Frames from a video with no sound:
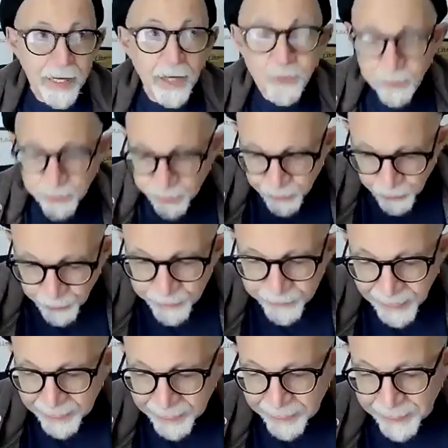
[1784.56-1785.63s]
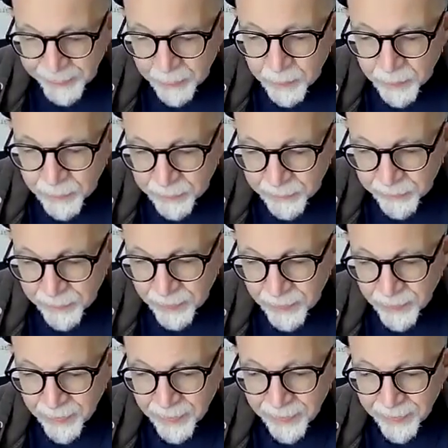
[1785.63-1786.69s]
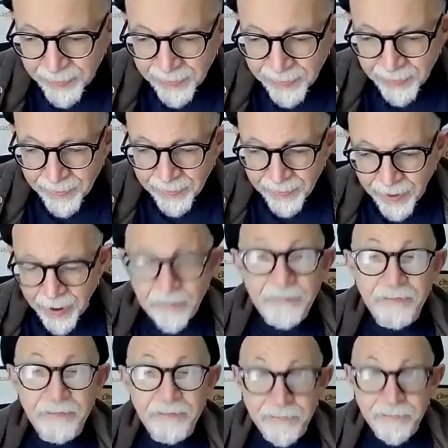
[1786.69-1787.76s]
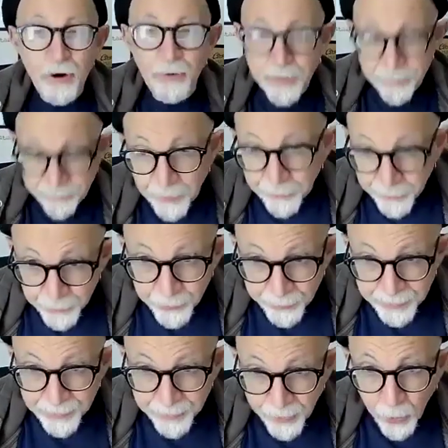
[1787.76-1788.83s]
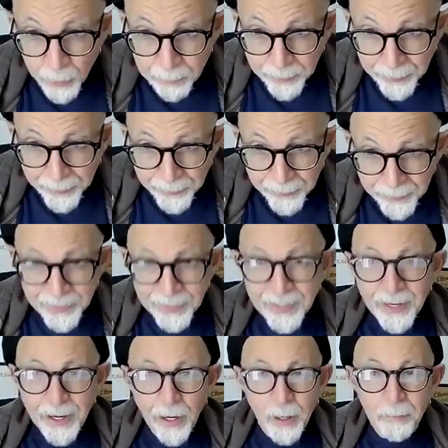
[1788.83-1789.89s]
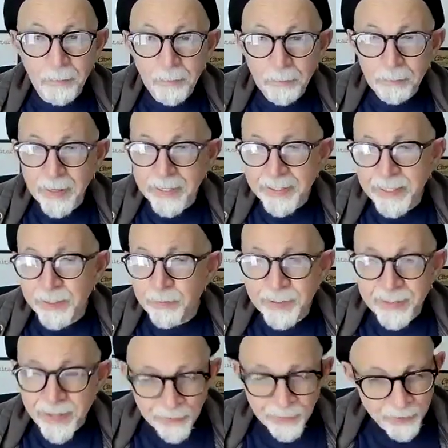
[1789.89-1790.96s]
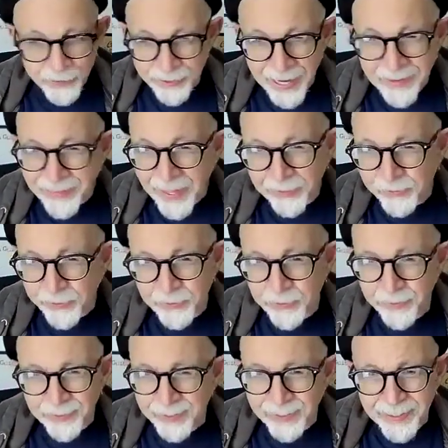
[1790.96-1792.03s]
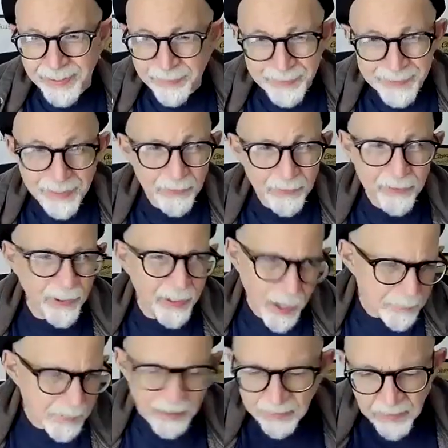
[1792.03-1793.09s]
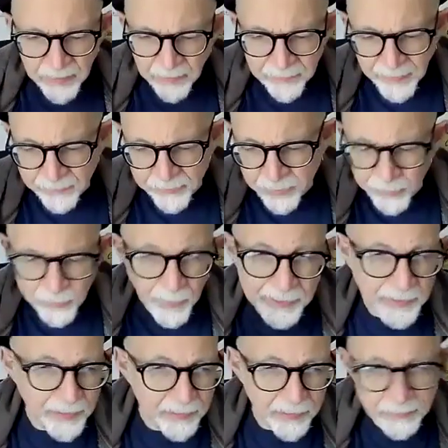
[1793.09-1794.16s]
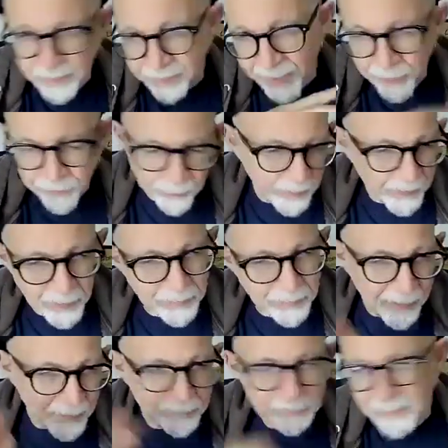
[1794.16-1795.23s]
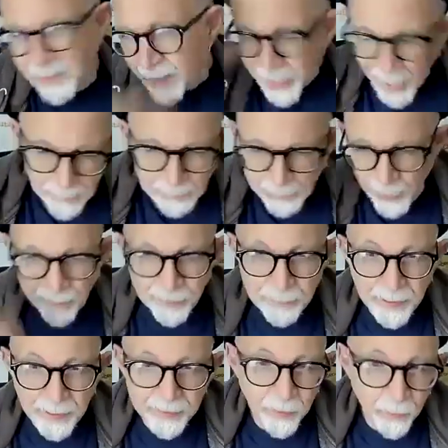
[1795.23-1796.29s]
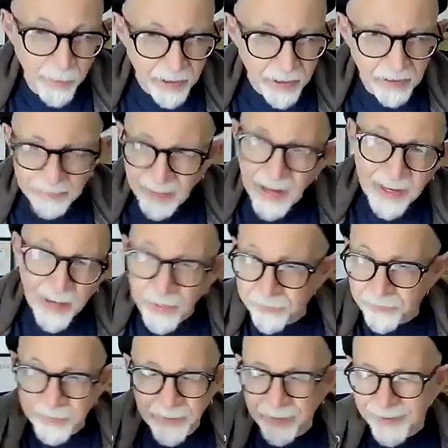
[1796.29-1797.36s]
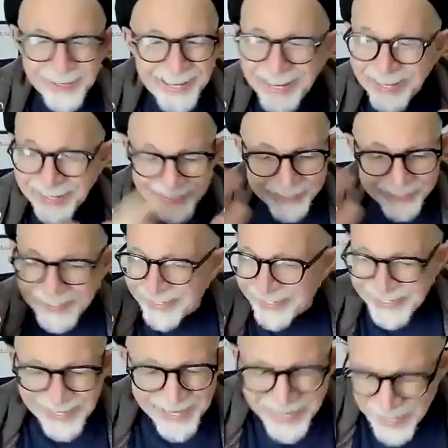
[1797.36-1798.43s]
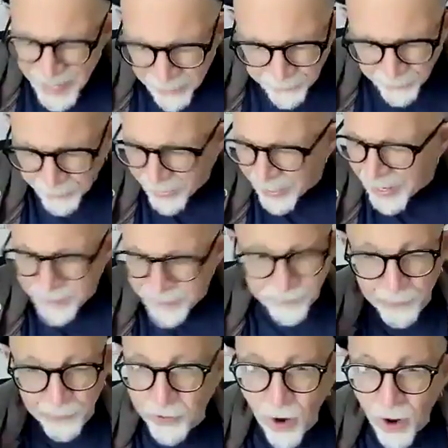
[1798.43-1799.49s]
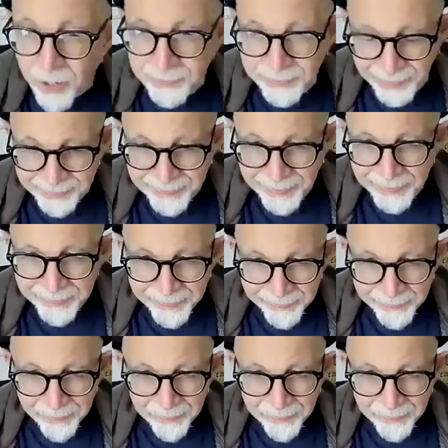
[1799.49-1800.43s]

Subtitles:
He understood that he was a very, very good guitar player. But he would never say that to you. He would never say, yeah, man, that solo I did on the last record, man, I blew everybody away. Or that guy, he never ever talked like that.